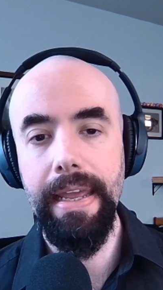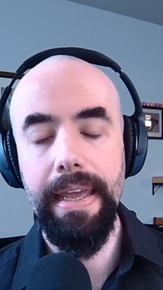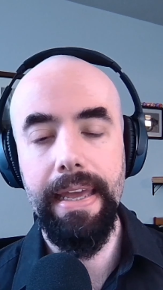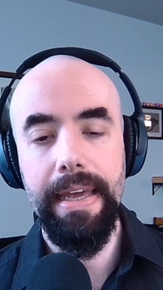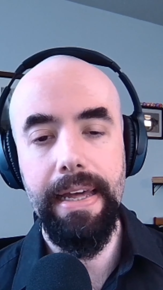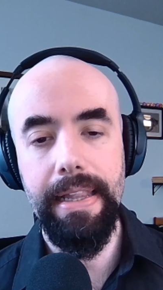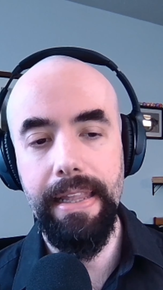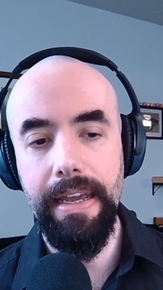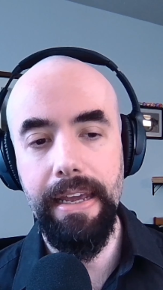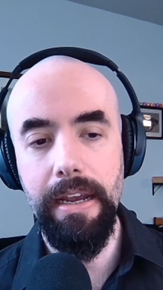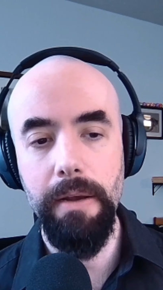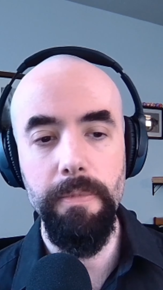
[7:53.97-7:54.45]

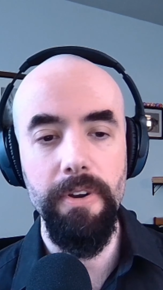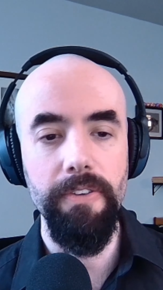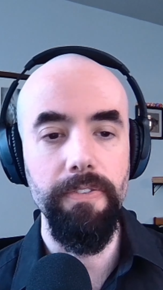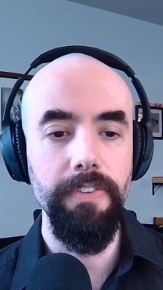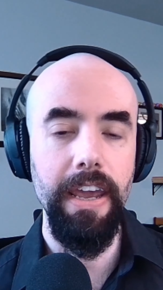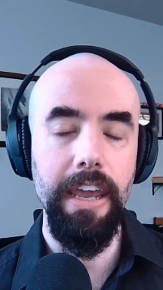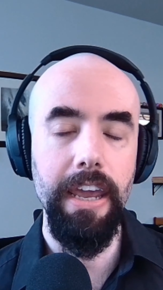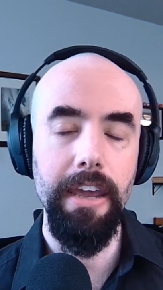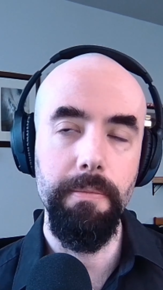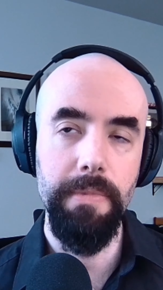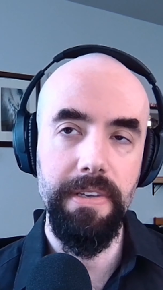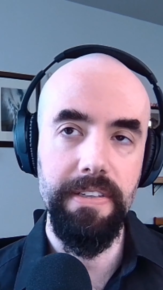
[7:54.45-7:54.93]
claim to
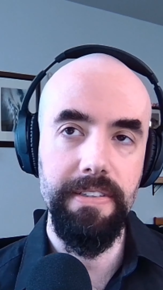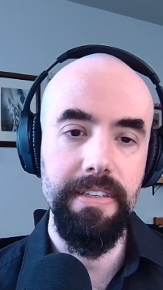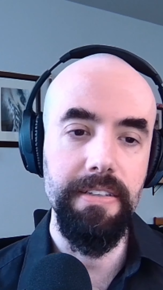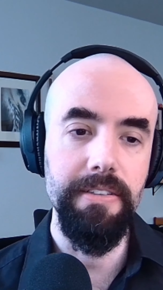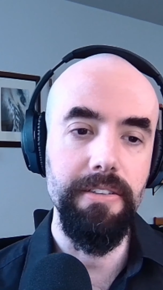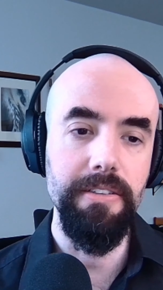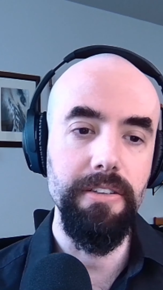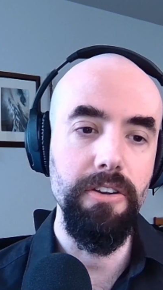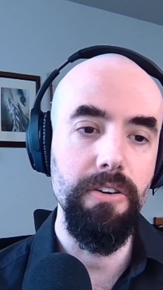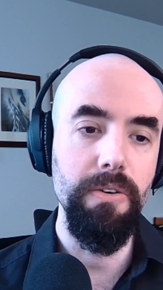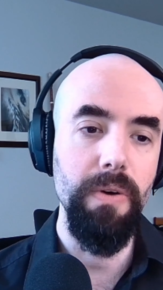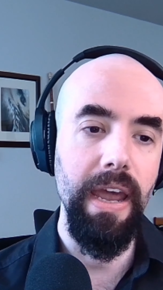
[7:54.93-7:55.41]
fame is
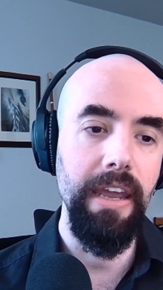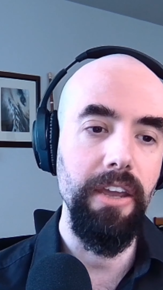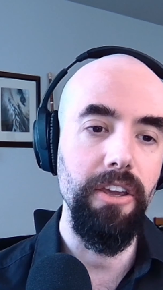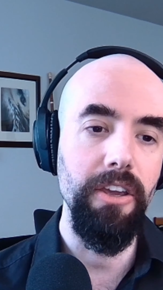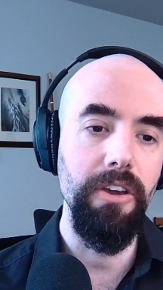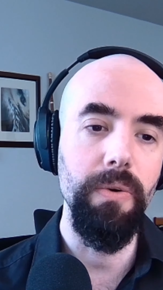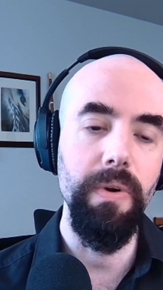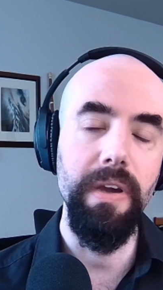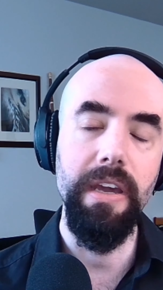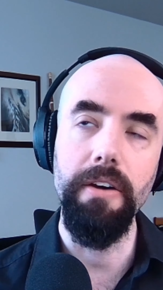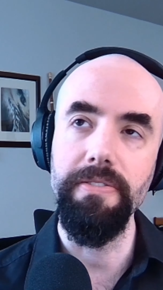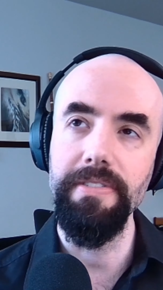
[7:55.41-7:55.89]
this new
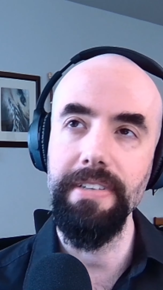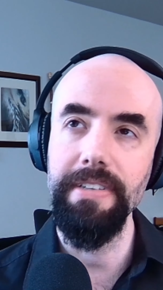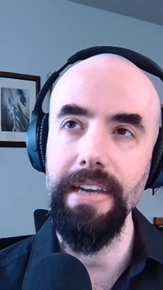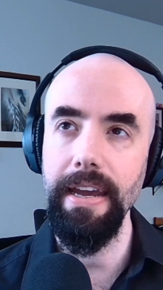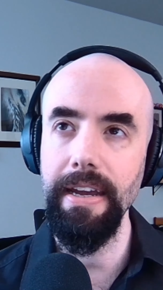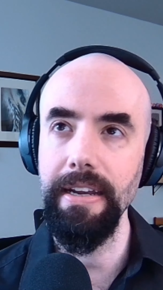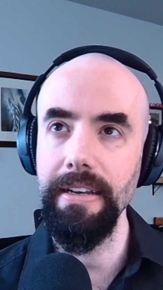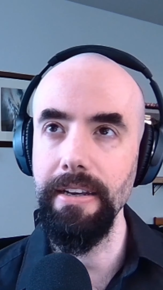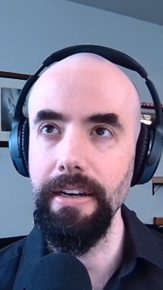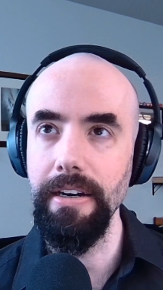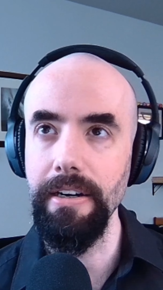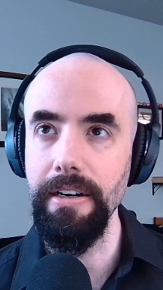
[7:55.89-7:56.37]
AUE of
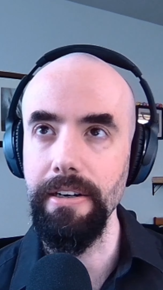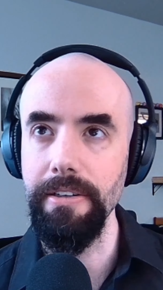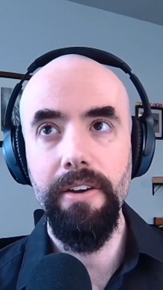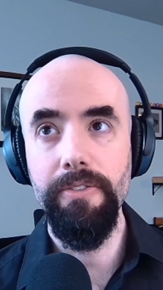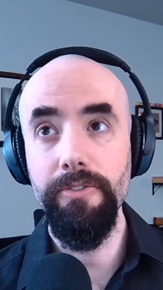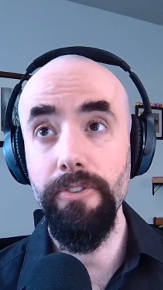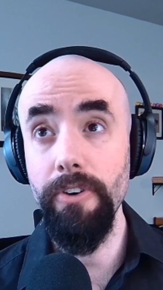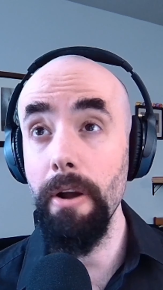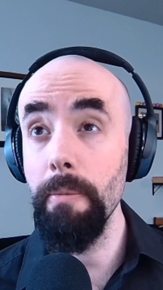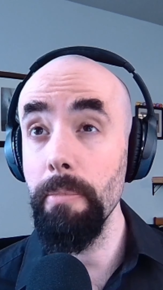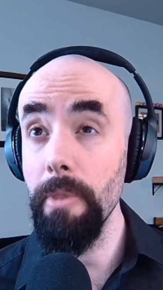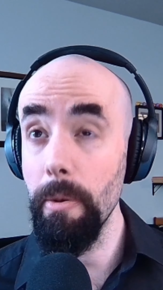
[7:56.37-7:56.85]
10 years
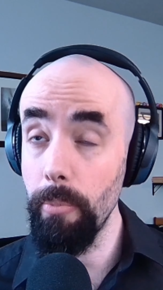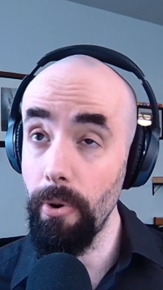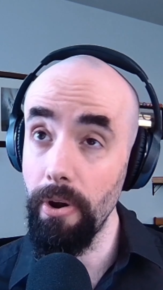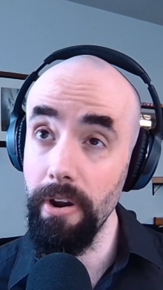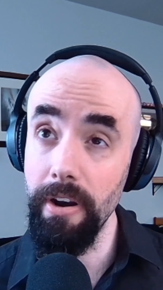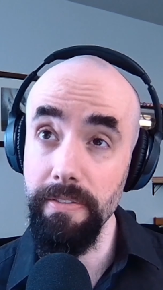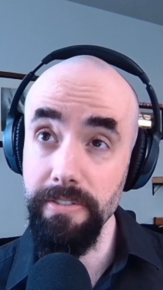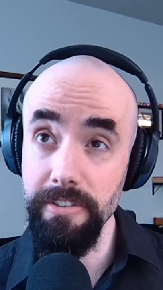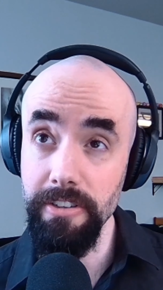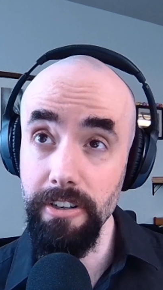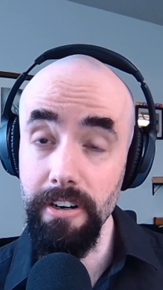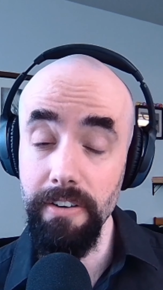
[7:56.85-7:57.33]
from the
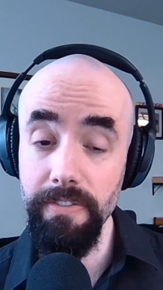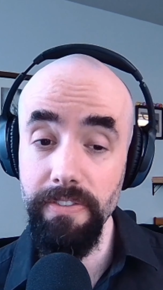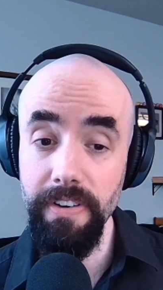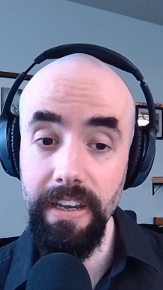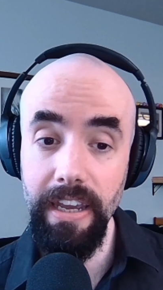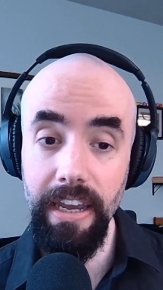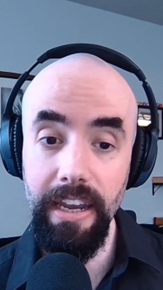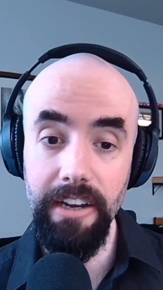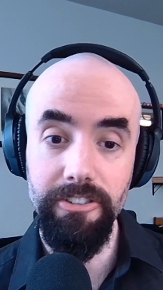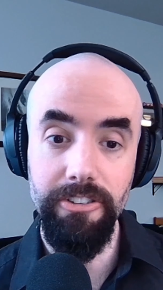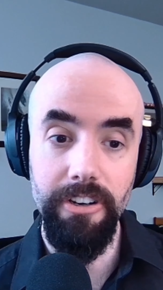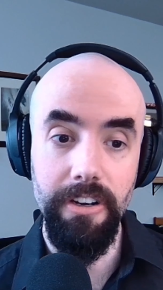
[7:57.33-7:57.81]
point of
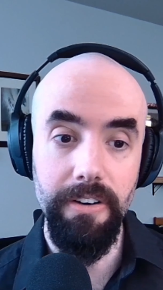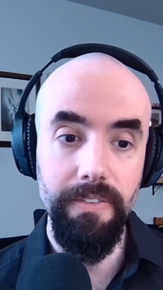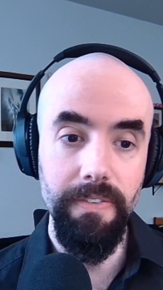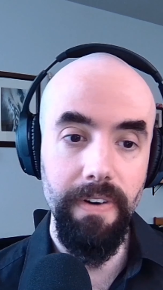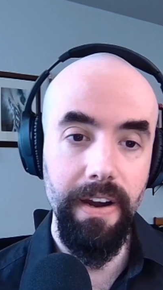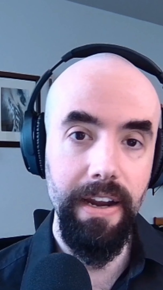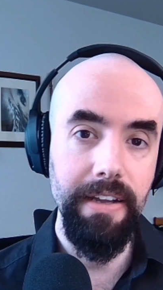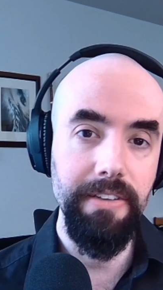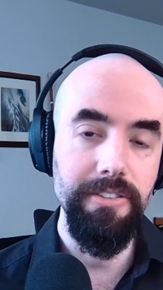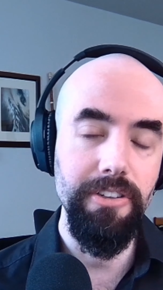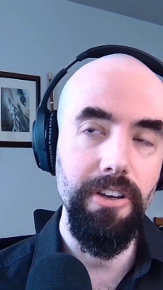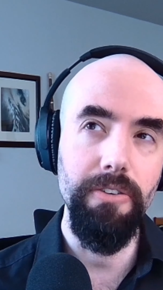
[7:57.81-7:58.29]
certification,
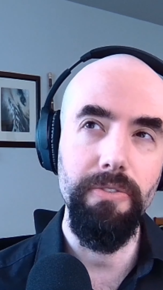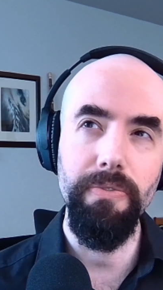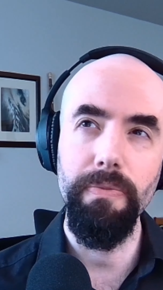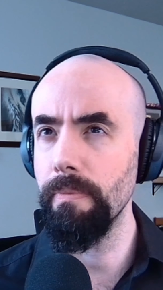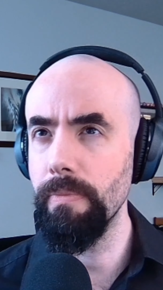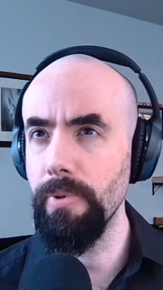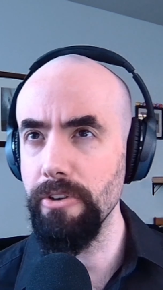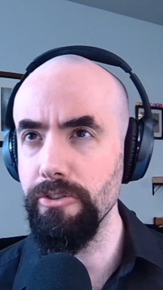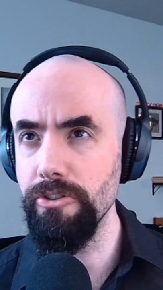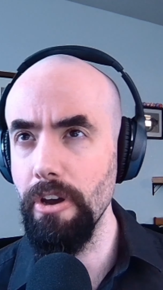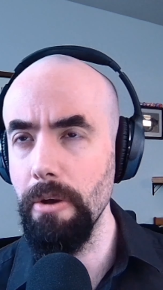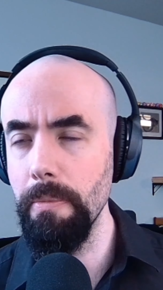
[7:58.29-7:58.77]
right? So
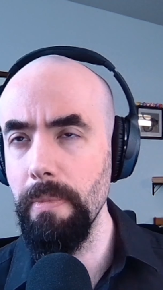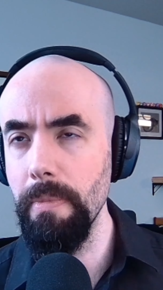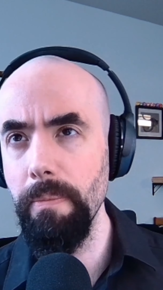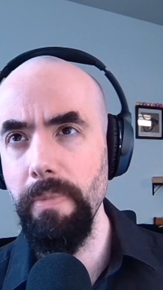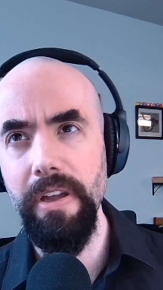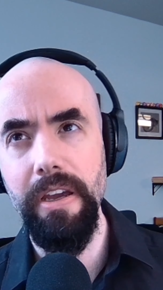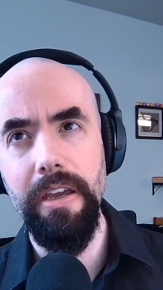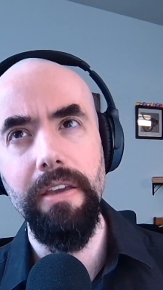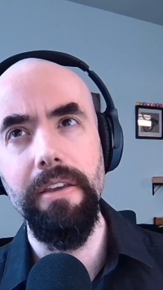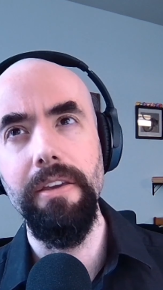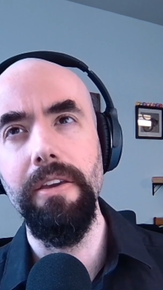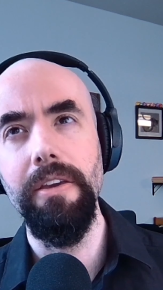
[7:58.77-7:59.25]

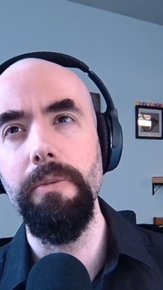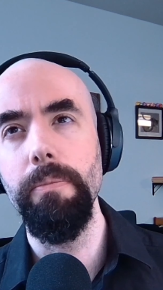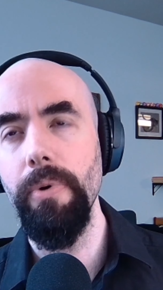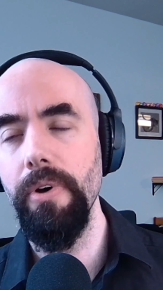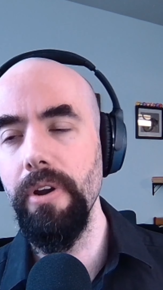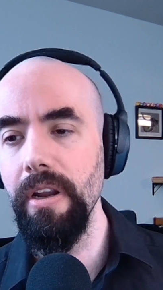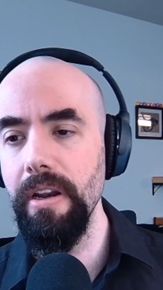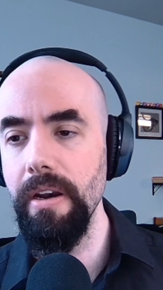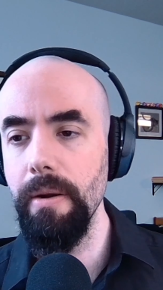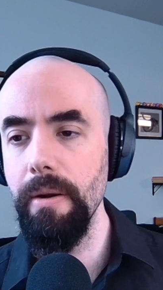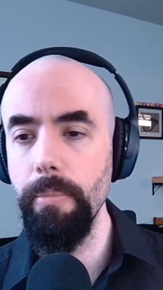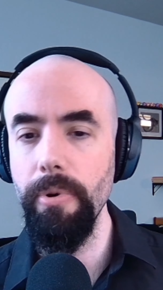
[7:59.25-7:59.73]
presumably you
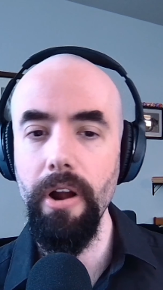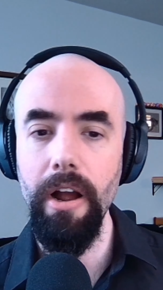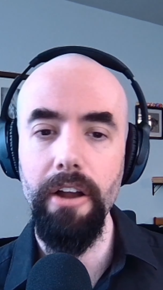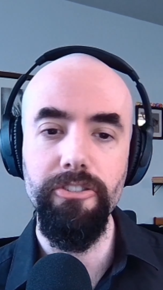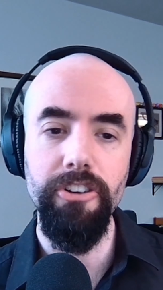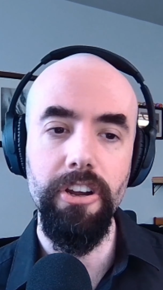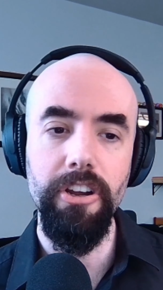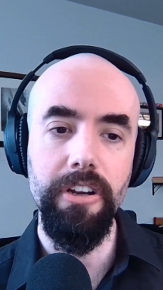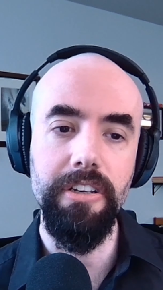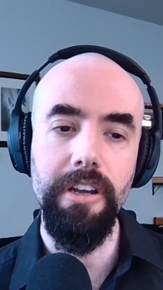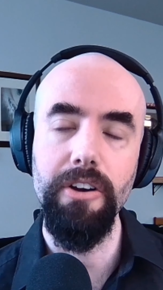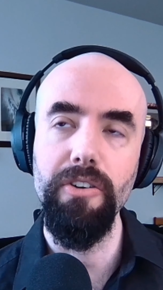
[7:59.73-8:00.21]
put in a
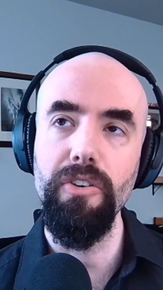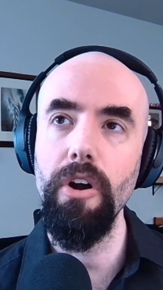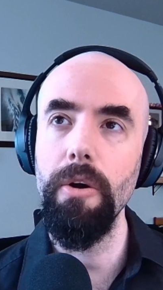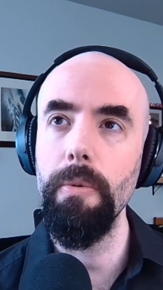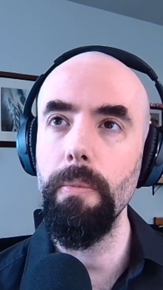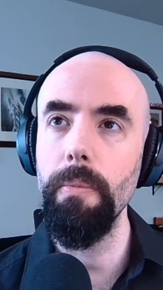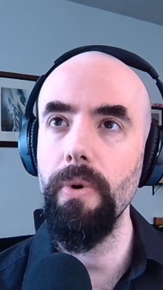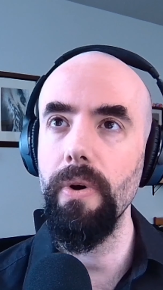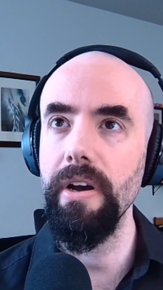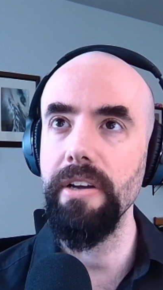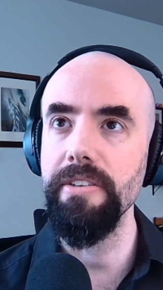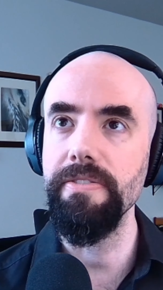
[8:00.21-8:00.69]
project on
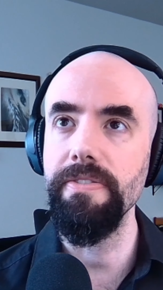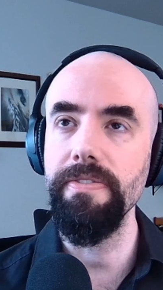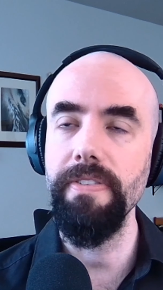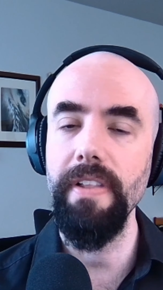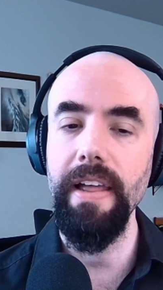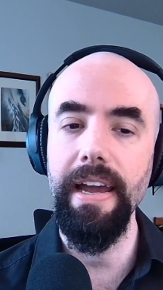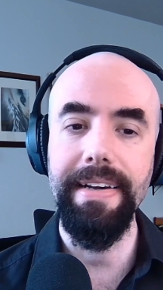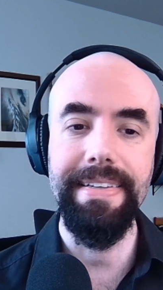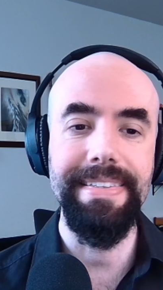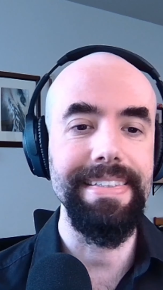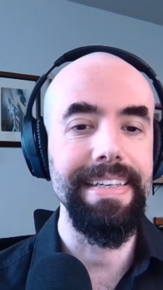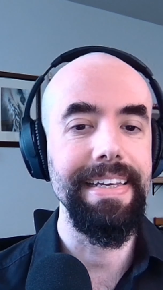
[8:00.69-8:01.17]
Chrome OS Flex